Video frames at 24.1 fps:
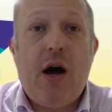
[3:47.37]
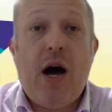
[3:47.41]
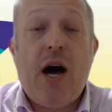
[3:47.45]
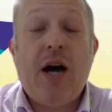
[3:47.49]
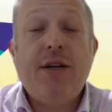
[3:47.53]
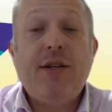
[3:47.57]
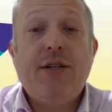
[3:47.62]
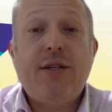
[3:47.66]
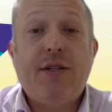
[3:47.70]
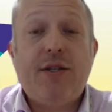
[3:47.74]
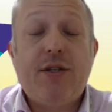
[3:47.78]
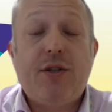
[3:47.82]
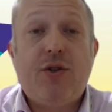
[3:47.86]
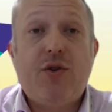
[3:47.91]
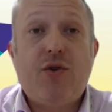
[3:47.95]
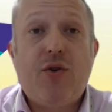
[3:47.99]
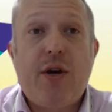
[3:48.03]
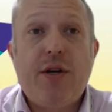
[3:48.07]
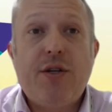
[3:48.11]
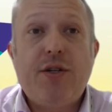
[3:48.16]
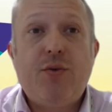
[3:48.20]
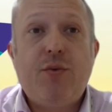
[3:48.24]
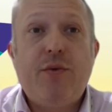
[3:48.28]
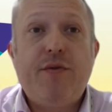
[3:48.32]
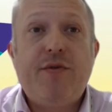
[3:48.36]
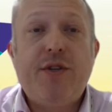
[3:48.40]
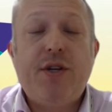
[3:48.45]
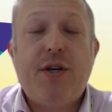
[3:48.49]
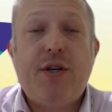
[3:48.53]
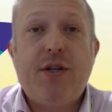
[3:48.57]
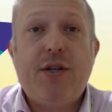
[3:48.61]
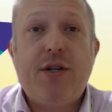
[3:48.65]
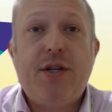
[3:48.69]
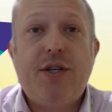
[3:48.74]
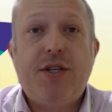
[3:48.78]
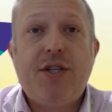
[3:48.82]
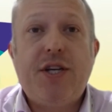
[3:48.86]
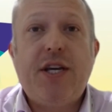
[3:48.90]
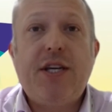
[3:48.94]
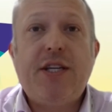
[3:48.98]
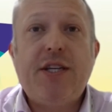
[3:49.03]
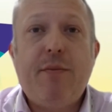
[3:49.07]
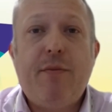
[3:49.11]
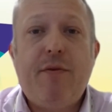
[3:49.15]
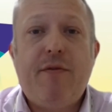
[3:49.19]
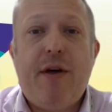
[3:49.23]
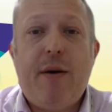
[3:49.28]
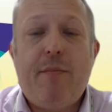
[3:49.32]
us as a trust, we've started to see
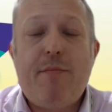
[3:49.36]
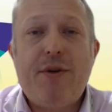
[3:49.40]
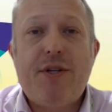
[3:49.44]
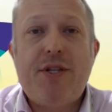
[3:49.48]
some of that,